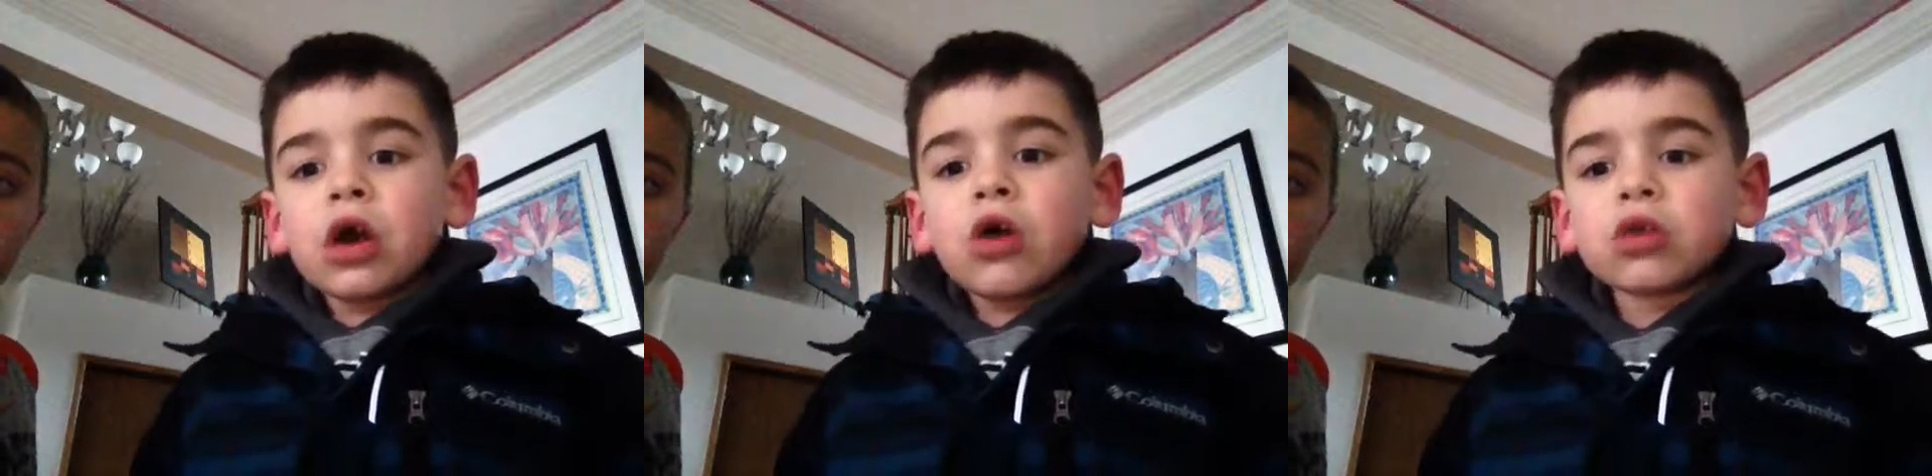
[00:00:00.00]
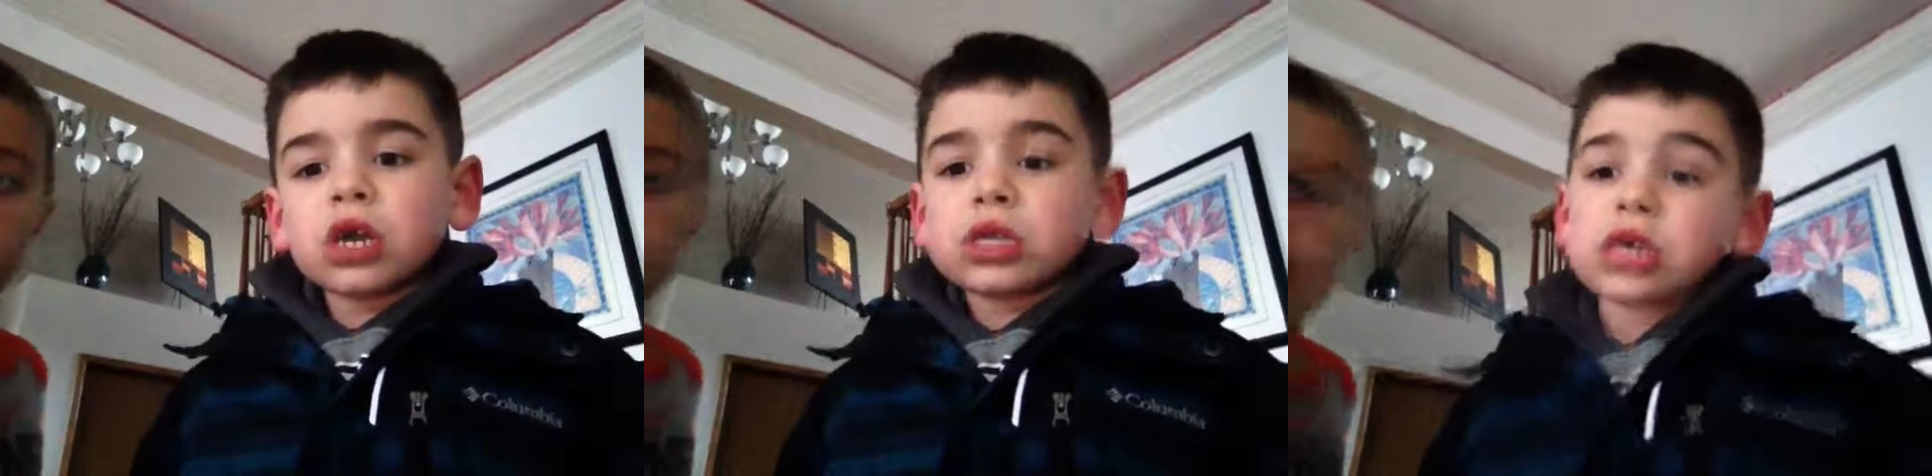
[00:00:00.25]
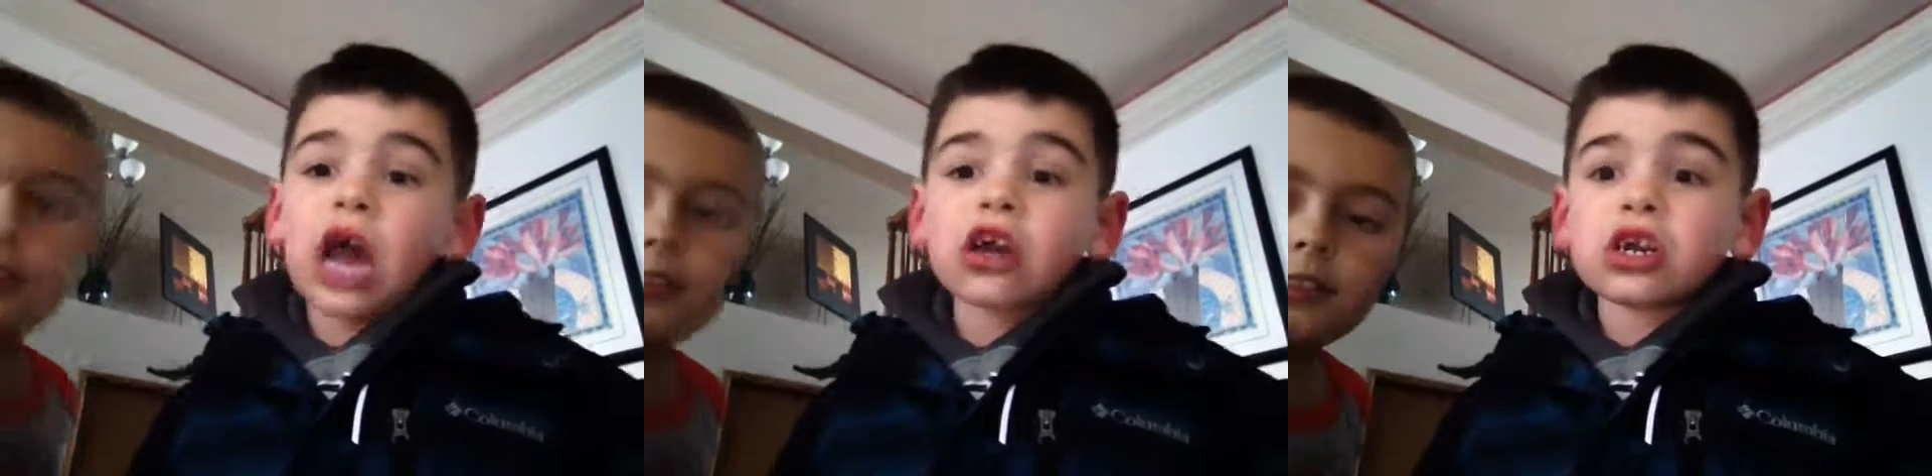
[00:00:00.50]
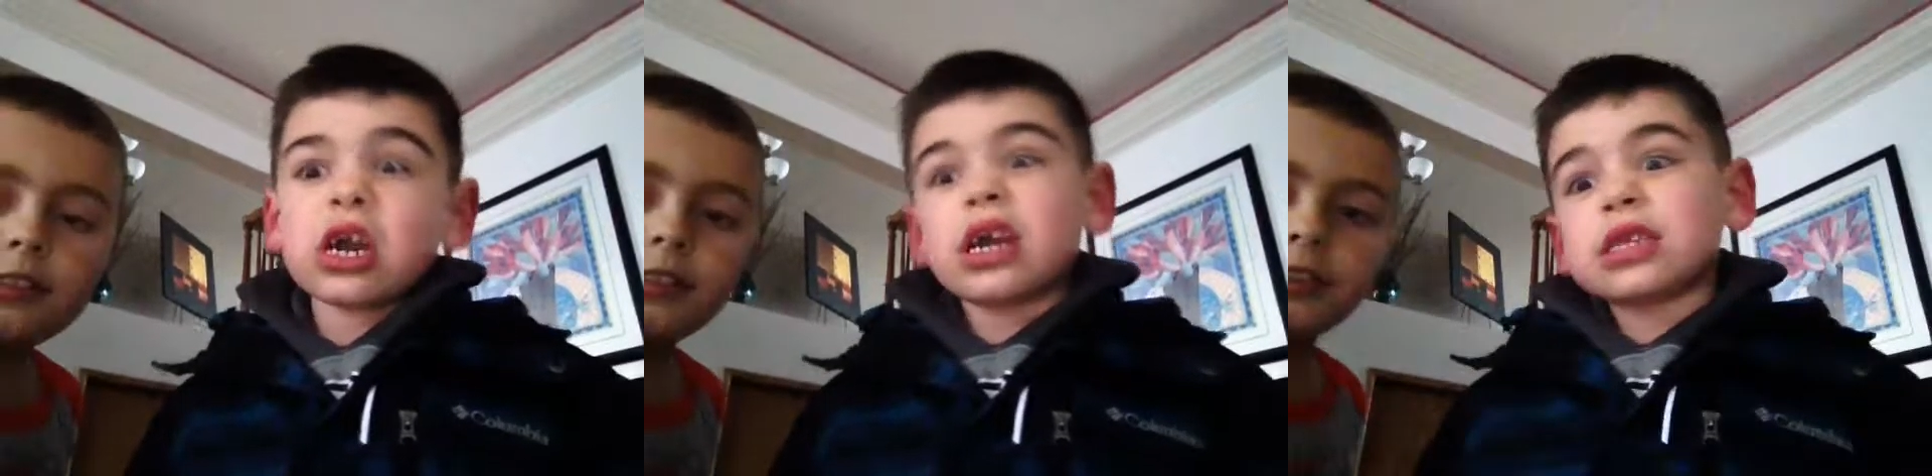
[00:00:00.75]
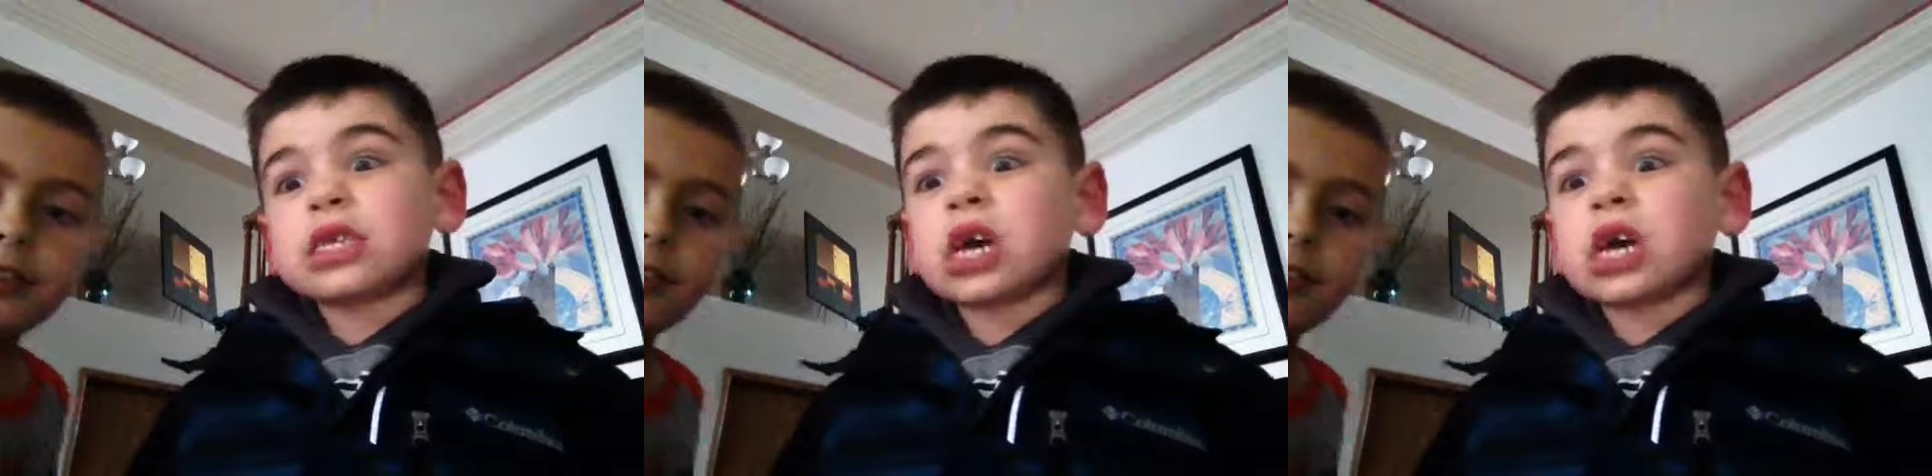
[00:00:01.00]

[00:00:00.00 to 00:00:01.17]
only on Saturday and